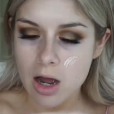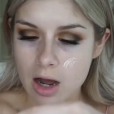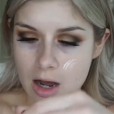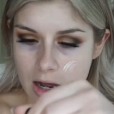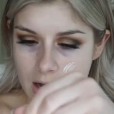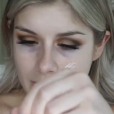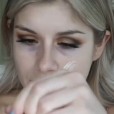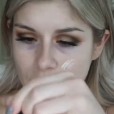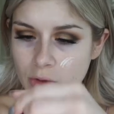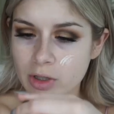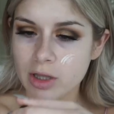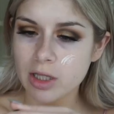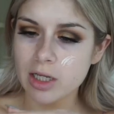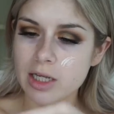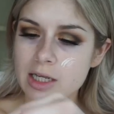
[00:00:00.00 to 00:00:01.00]
The only
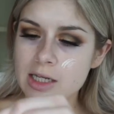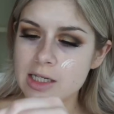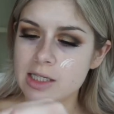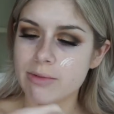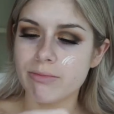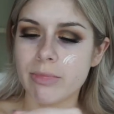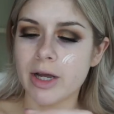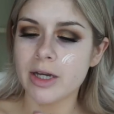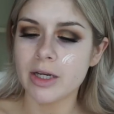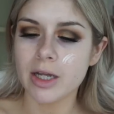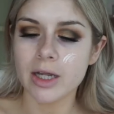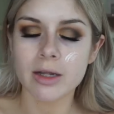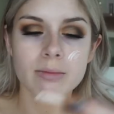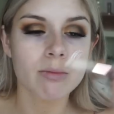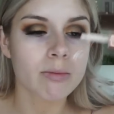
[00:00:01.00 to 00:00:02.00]
thing is mine
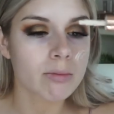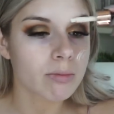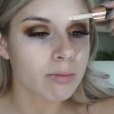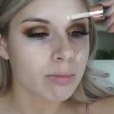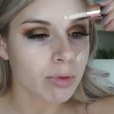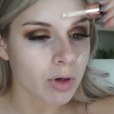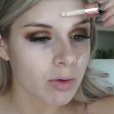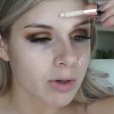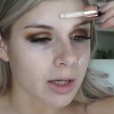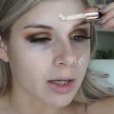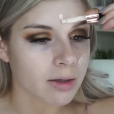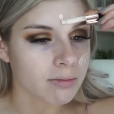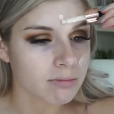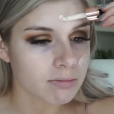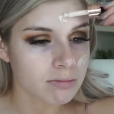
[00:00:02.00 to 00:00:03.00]
came
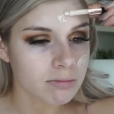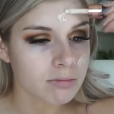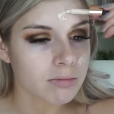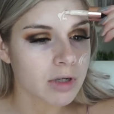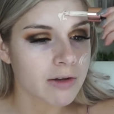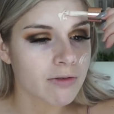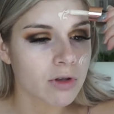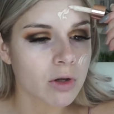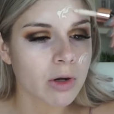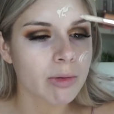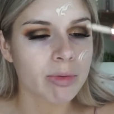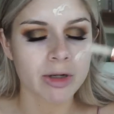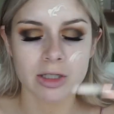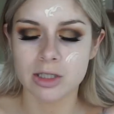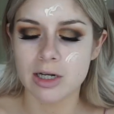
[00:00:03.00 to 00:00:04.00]
broken, even though I
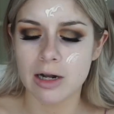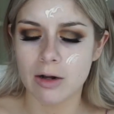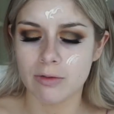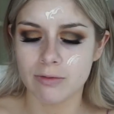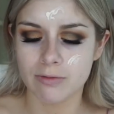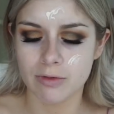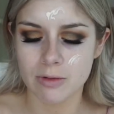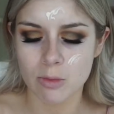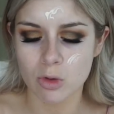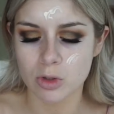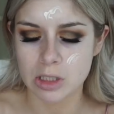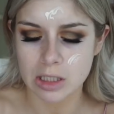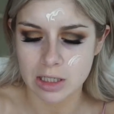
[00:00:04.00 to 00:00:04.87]
picked it out from Ulta.